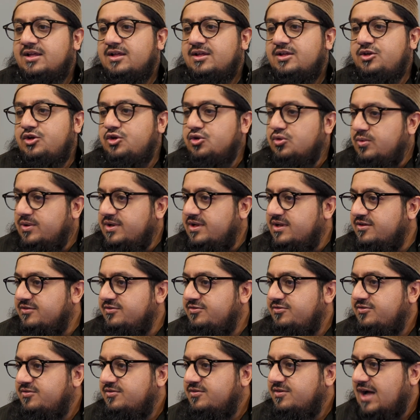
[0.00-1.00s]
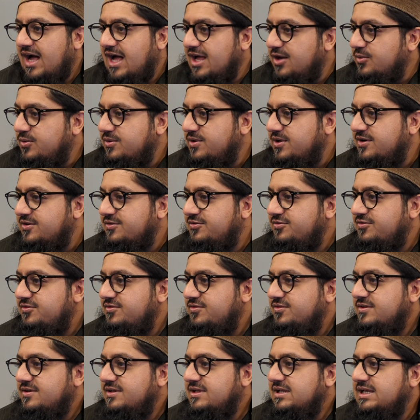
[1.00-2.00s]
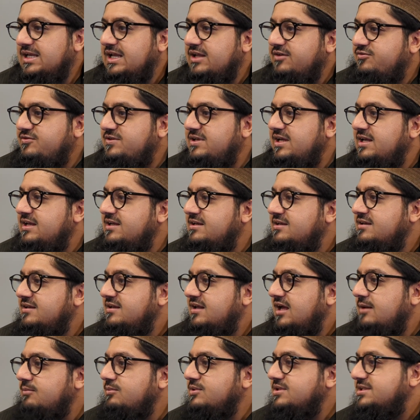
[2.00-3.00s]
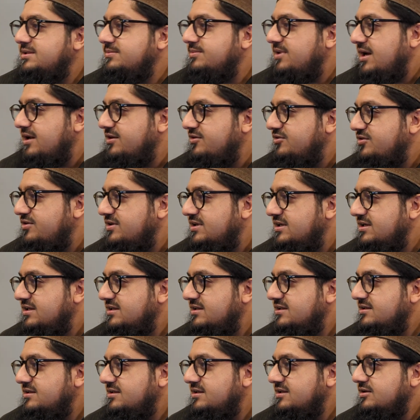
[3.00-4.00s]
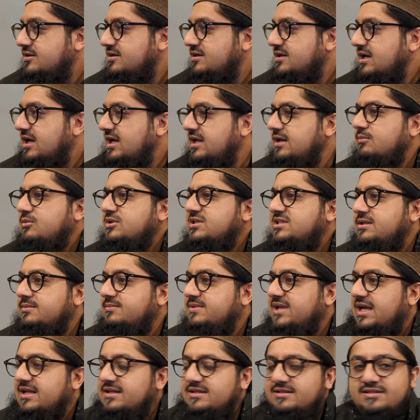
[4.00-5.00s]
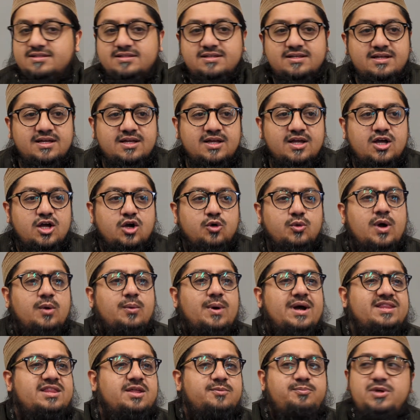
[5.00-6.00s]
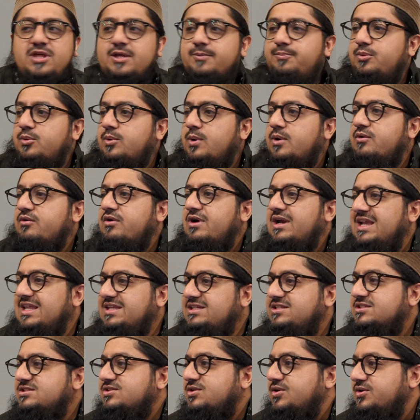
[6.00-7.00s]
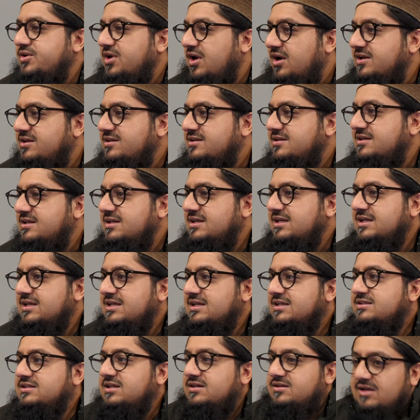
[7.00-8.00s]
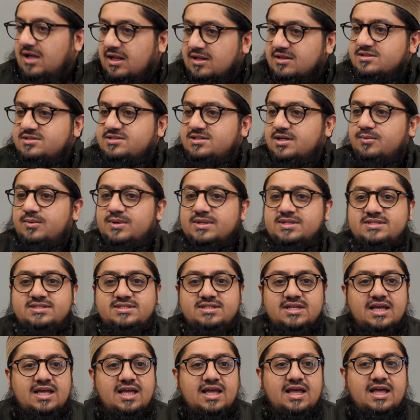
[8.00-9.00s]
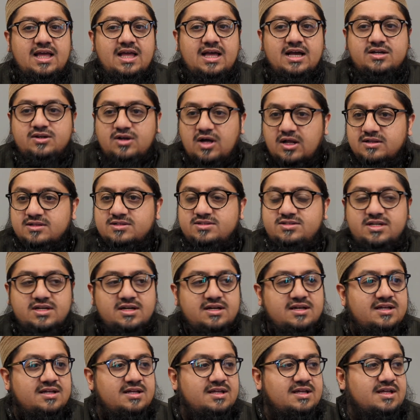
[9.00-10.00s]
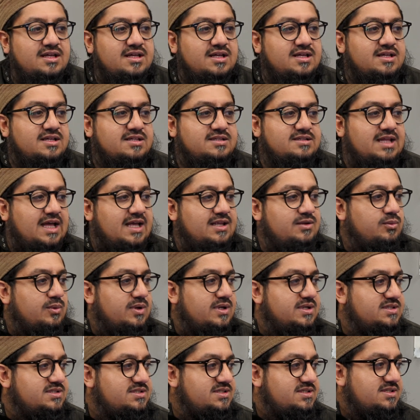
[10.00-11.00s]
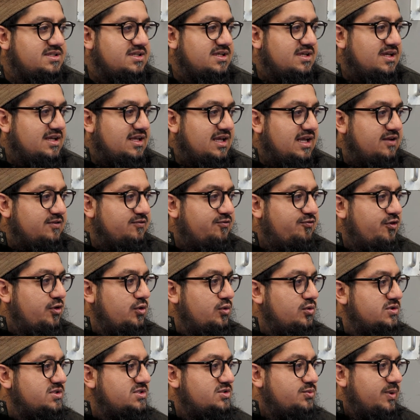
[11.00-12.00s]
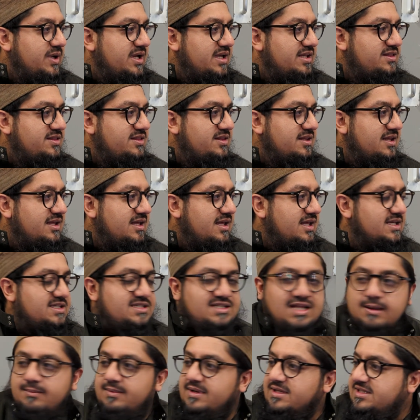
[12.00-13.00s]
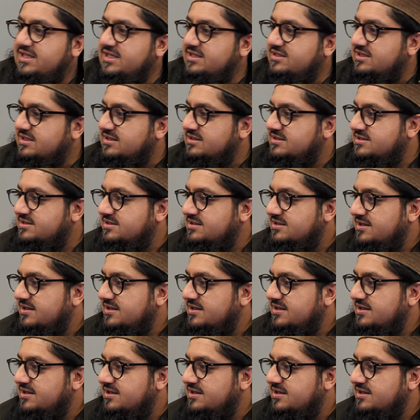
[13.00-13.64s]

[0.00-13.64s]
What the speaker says: I would have lived in a Muslim country, in a Muslim land, where whether people were religious or not, the culture was a culture that was infused with Islamic teachings.